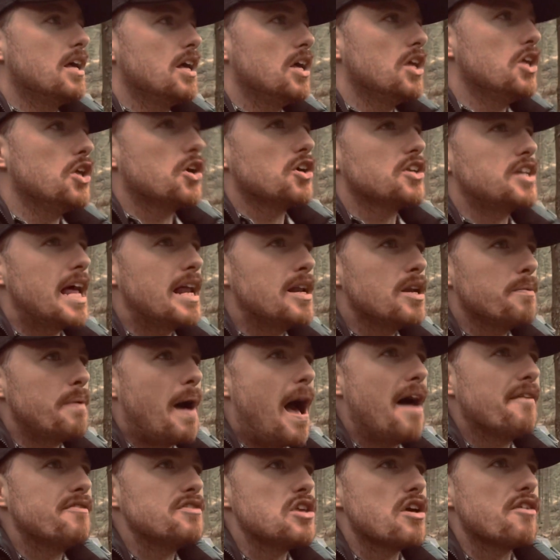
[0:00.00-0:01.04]
you could end up
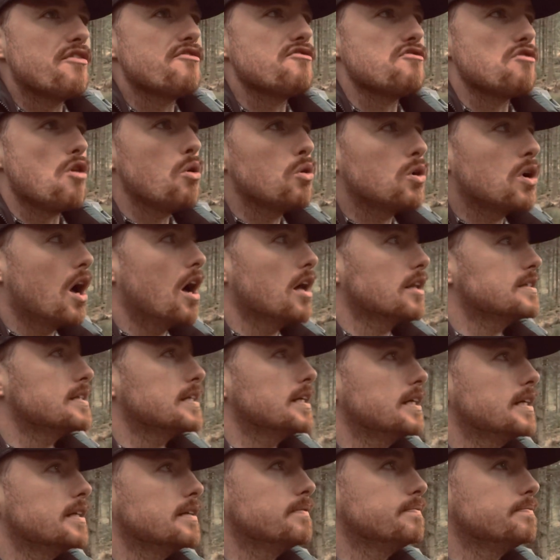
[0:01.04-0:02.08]
having your throat cut.
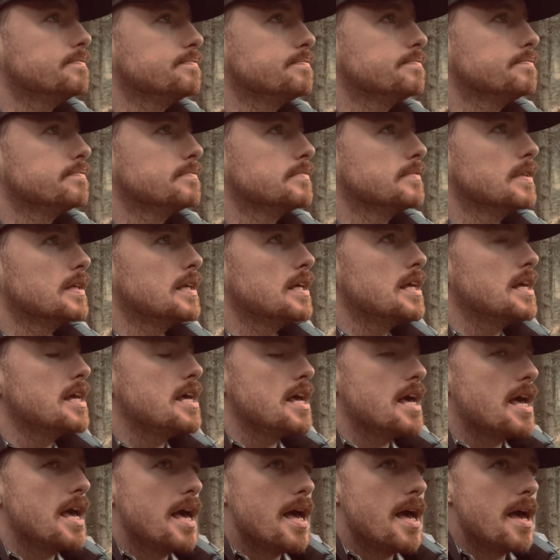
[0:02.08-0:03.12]

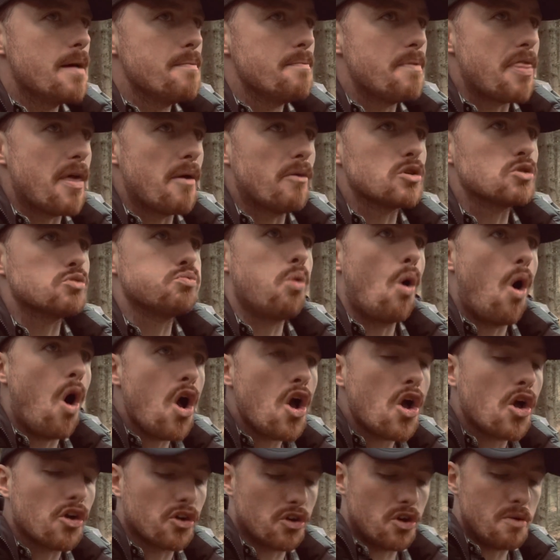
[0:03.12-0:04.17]
But there was
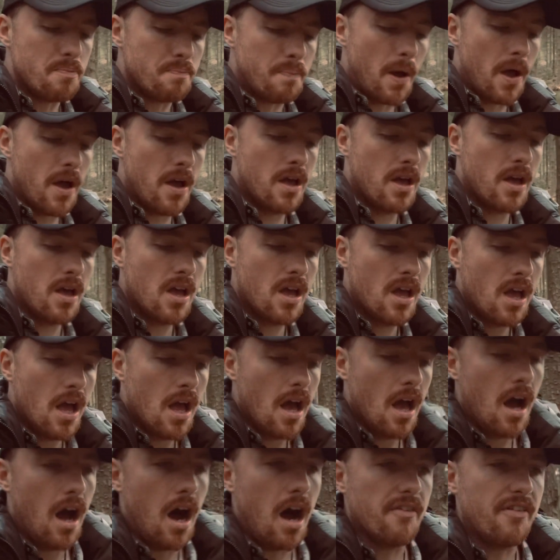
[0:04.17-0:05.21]
one group
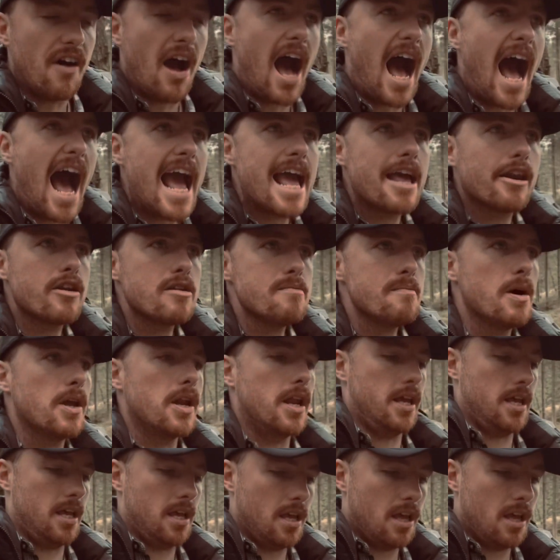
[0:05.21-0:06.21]
of highwaymen,